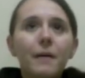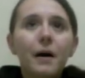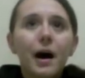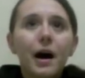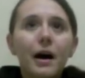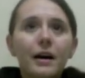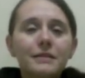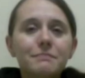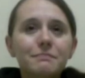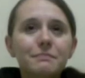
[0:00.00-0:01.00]

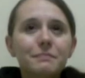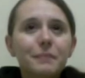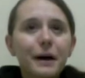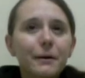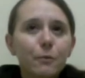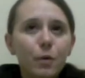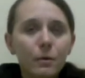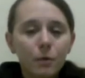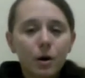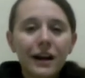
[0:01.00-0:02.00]
But
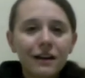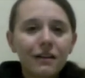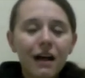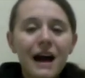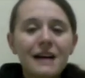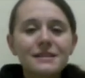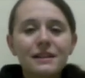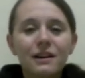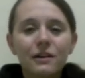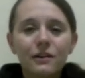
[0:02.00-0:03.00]
when we're in class,
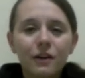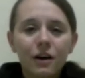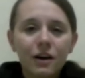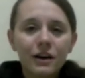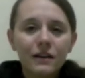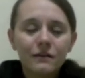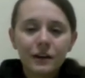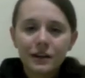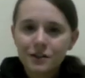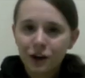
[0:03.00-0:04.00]
they're not
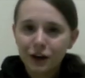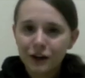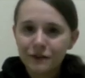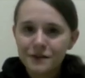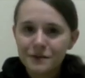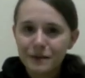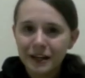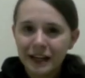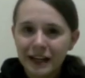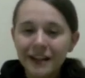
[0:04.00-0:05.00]
very talkative to
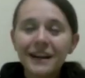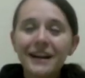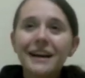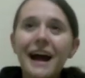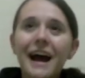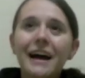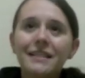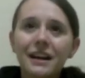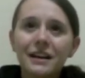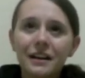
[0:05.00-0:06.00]
me, and
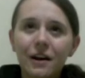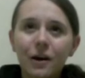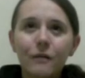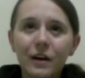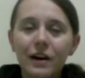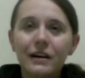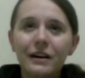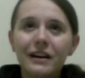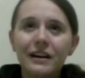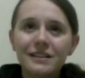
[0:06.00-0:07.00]
they aren't
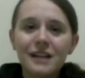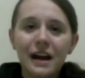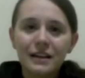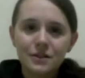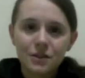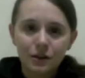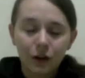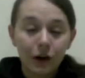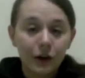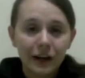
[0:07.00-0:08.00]
very excited to
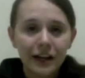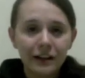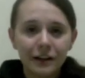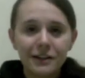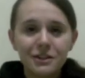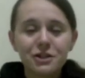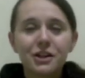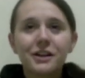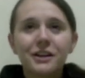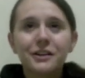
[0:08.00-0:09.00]
learn English.
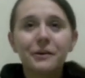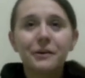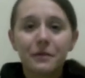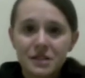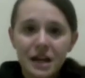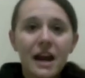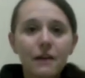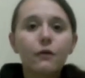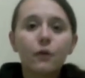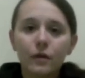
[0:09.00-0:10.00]
There's a
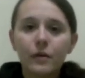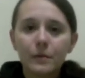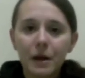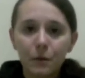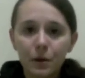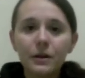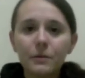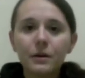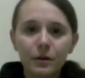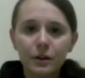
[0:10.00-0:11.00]
handful of them that really,
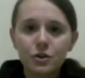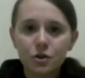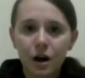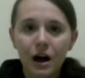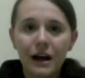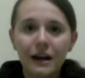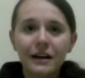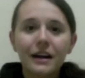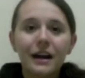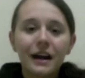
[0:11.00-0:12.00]
really try,
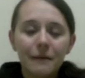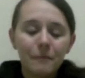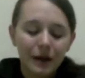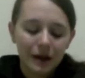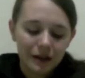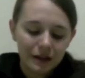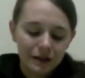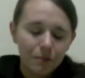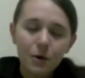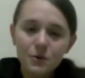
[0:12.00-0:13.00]
but
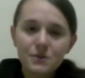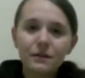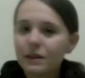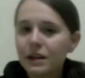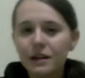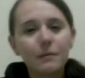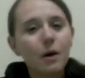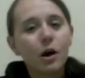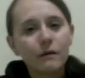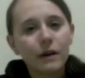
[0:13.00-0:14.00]
most of them
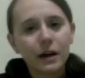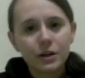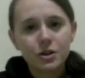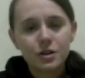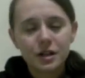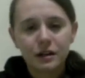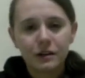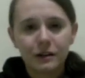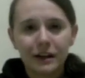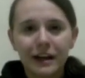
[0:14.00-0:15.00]
aren't very interested in
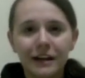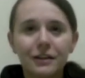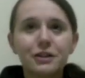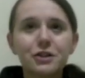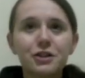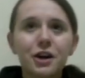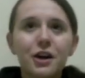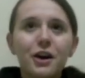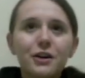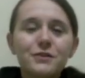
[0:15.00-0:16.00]
learning English.
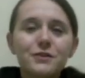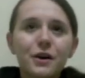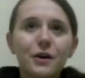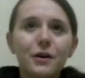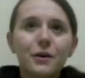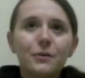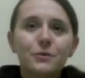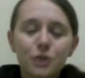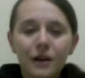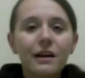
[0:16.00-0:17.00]
So
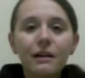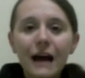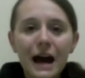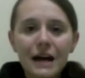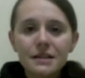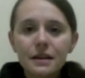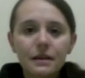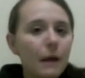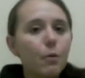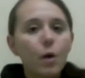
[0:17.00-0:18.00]
during class,
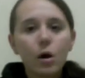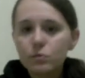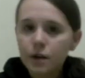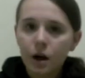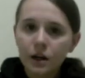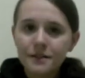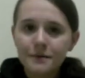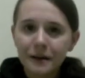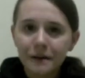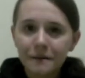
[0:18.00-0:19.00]
they won't talk to
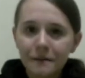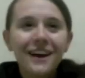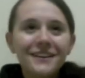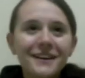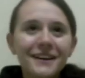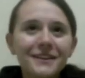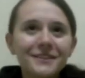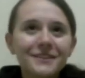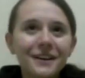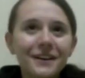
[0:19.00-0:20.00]
me.
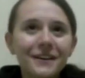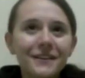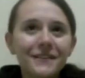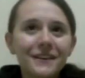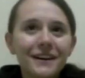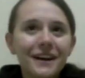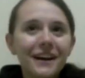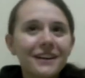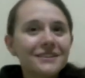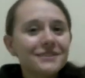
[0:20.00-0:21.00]
So
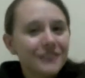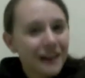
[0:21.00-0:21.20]
it's